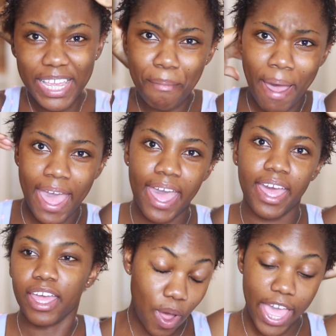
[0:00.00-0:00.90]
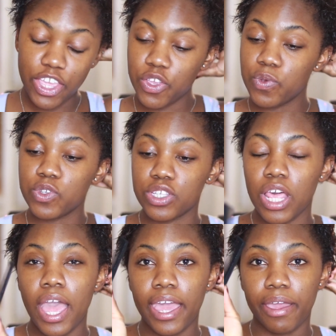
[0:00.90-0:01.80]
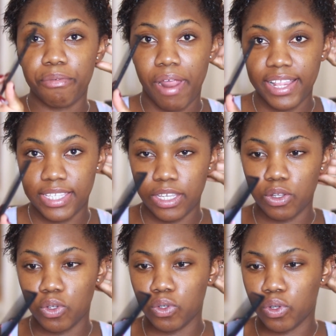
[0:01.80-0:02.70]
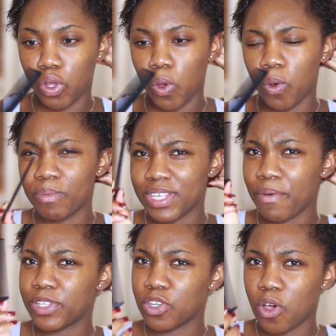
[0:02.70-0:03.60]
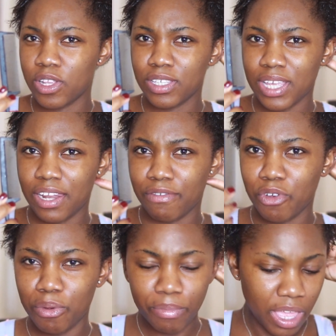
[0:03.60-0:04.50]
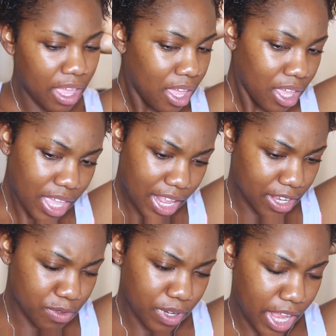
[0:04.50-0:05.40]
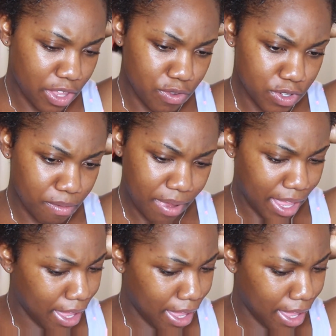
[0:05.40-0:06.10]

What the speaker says: in my hair. So I use a rat tail comb. Is that what you call this kind of comb? Yeah, that's what I use on my